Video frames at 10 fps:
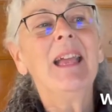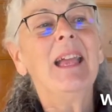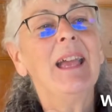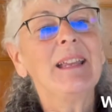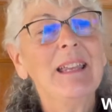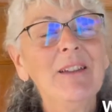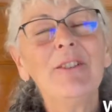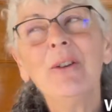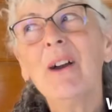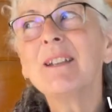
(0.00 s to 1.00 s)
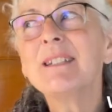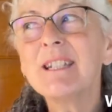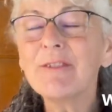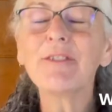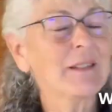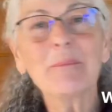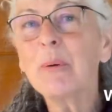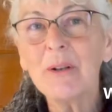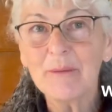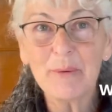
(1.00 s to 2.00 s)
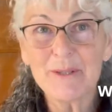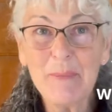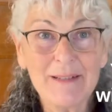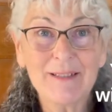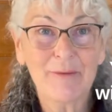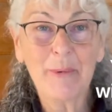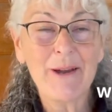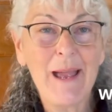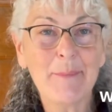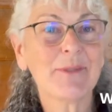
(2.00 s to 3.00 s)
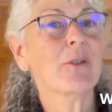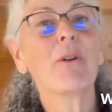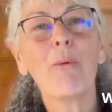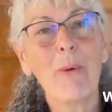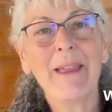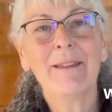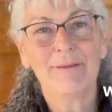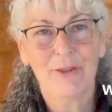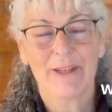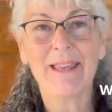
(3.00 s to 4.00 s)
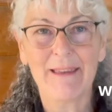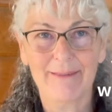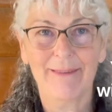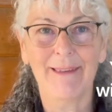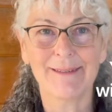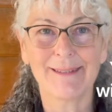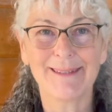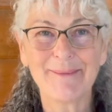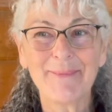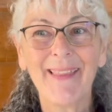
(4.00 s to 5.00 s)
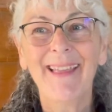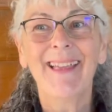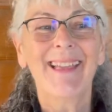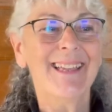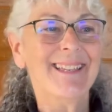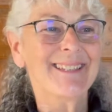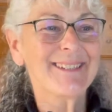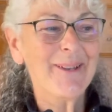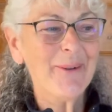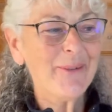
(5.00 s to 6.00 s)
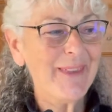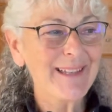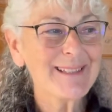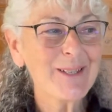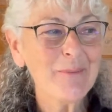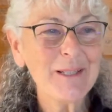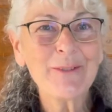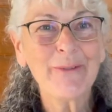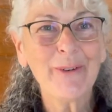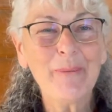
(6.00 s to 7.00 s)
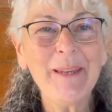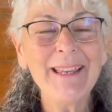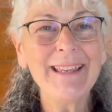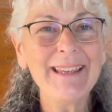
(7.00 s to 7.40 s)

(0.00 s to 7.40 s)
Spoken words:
and give you a different perspective perhaps, or a way of looking at things. So thanks so much for being